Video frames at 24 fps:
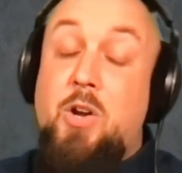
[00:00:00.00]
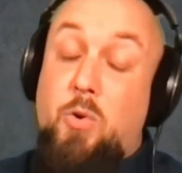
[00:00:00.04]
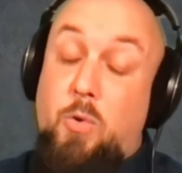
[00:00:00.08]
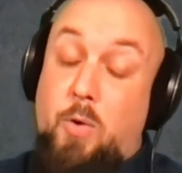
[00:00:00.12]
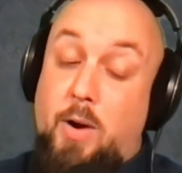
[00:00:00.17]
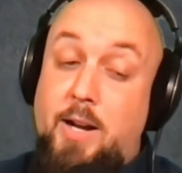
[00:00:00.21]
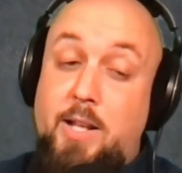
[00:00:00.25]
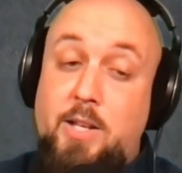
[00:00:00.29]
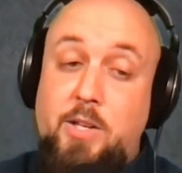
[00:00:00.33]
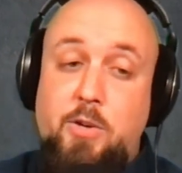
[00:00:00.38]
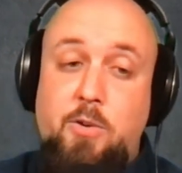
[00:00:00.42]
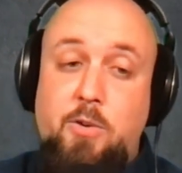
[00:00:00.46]

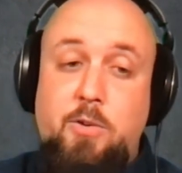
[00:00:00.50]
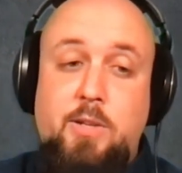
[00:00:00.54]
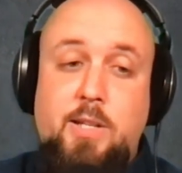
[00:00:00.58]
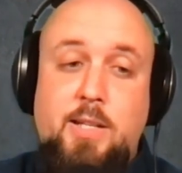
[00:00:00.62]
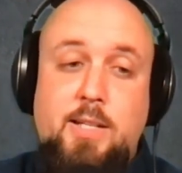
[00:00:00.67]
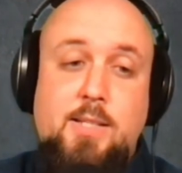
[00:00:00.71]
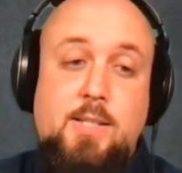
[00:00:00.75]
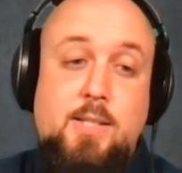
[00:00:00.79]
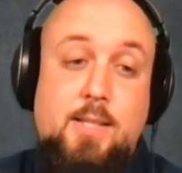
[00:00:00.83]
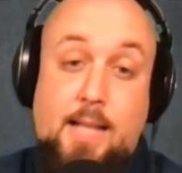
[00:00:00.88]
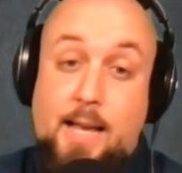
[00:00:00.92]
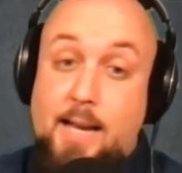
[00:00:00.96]
credit
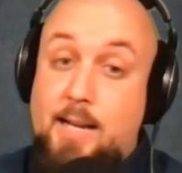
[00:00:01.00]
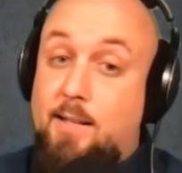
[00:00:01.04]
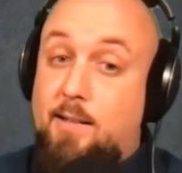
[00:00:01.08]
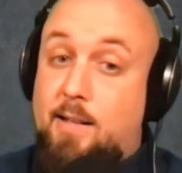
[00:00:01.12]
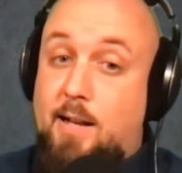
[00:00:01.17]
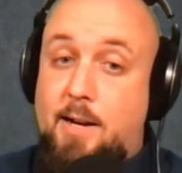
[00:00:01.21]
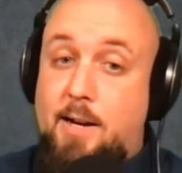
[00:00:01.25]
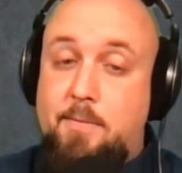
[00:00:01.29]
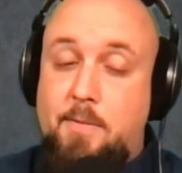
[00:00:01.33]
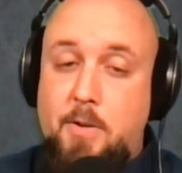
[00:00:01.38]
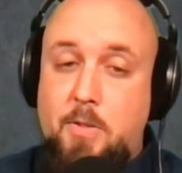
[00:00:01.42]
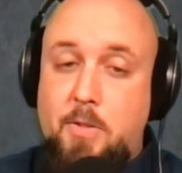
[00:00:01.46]
unions, like a
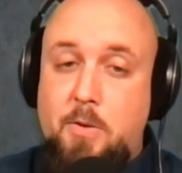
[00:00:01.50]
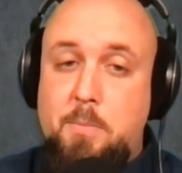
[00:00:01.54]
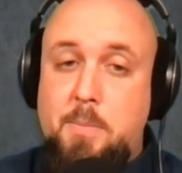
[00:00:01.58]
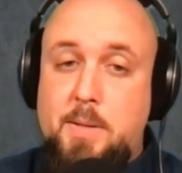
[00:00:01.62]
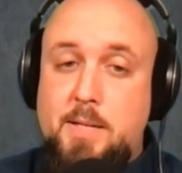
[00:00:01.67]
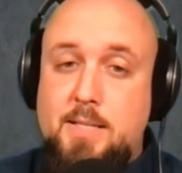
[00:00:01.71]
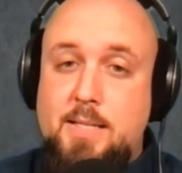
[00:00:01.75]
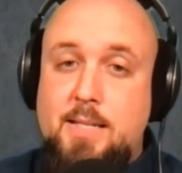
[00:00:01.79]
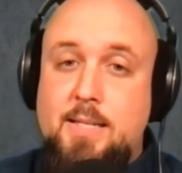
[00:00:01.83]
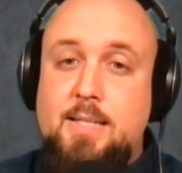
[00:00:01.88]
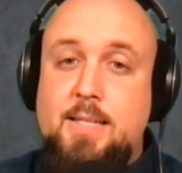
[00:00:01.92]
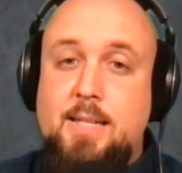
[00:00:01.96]
lot of other
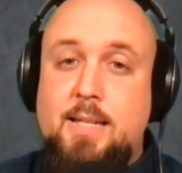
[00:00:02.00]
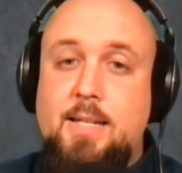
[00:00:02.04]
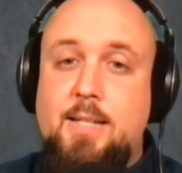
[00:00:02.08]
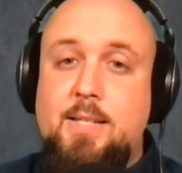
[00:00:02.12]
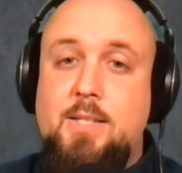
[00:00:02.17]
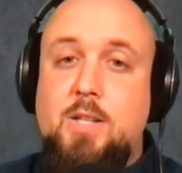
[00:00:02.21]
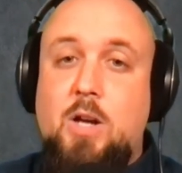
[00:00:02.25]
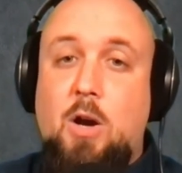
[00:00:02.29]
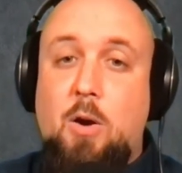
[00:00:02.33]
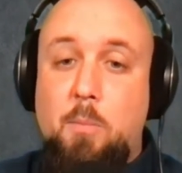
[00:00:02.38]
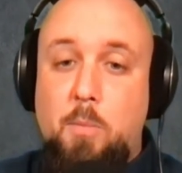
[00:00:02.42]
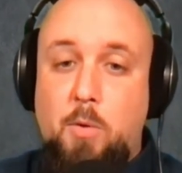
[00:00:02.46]

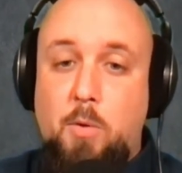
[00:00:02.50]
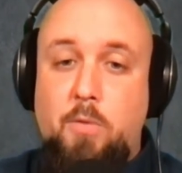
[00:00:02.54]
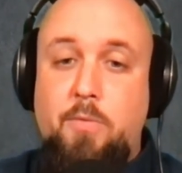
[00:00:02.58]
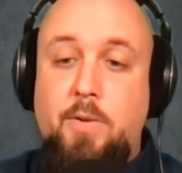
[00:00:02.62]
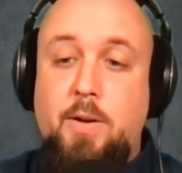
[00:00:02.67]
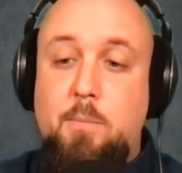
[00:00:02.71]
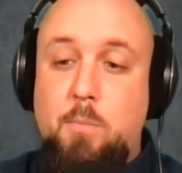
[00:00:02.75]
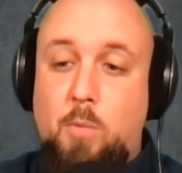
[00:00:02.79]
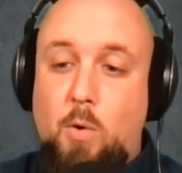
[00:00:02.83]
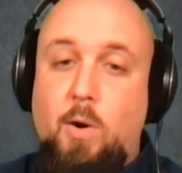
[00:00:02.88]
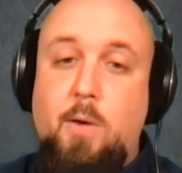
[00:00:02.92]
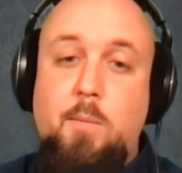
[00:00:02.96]
businesses, are
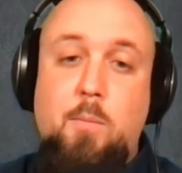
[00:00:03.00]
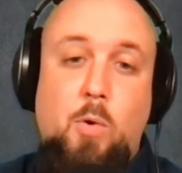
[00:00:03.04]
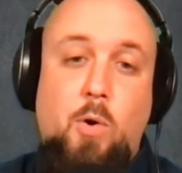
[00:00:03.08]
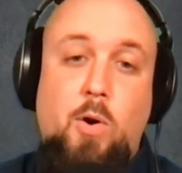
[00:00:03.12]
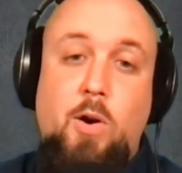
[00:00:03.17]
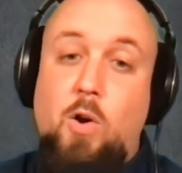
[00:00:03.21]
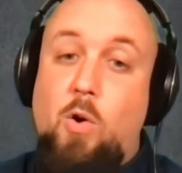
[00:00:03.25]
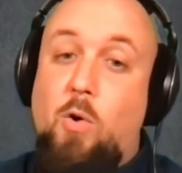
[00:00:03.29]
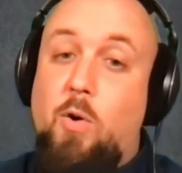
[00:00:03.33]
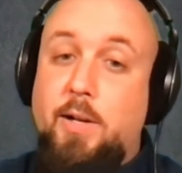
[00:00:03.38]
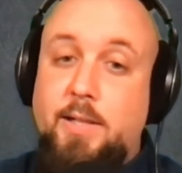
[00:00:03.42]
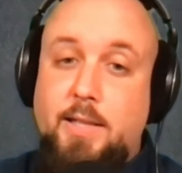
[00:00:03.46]
moving more and
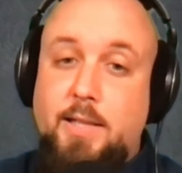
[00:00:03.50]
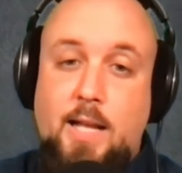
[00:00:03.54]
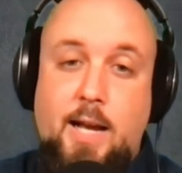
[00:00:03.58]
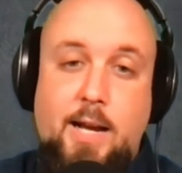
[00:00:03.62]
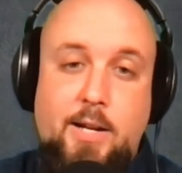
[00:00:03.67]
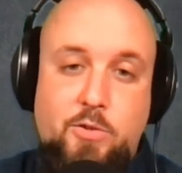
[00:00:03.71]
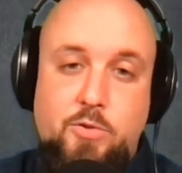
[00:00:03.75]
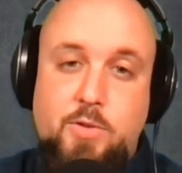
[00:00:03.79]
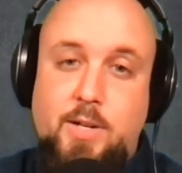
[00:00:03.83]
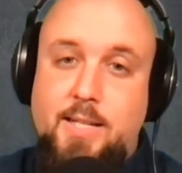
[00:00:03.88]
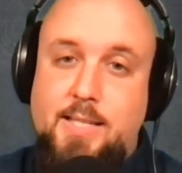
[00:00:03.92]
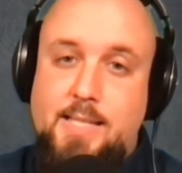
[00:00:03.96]
more to
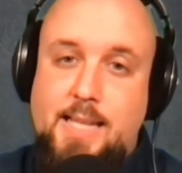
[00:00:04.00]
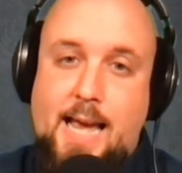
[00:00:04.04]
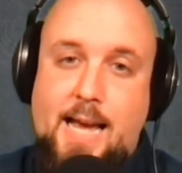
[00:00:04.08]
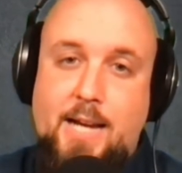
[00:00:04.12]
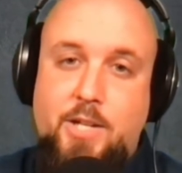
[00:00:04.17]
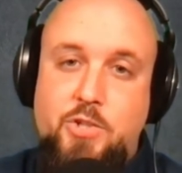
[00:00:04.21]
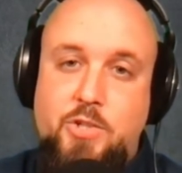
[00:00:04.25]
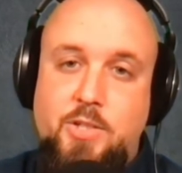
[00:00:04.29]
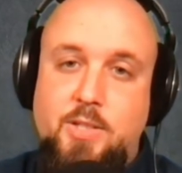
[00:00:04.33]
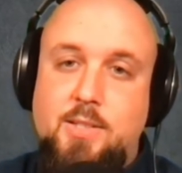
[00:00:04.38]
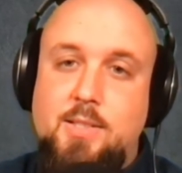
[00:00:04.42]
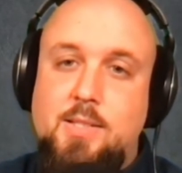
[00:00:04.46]
online
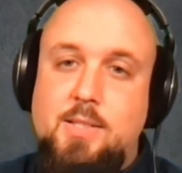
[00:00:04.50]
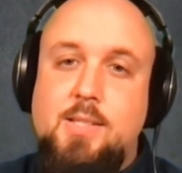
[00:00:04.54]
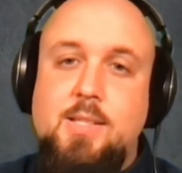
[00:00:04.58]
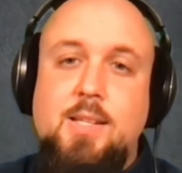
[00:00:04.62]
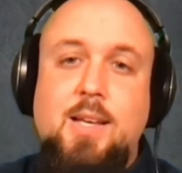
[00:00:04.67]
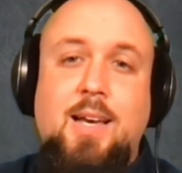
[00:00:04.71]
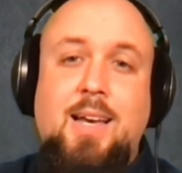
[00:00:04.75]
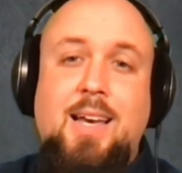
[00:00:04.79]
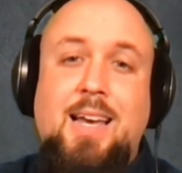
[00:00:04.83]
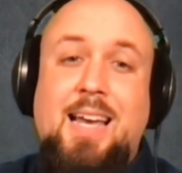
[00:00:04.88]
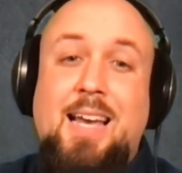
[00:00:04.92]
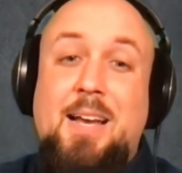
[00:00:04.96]
transactions.
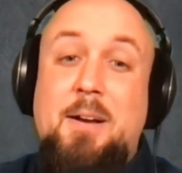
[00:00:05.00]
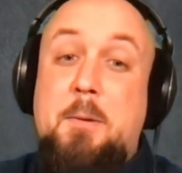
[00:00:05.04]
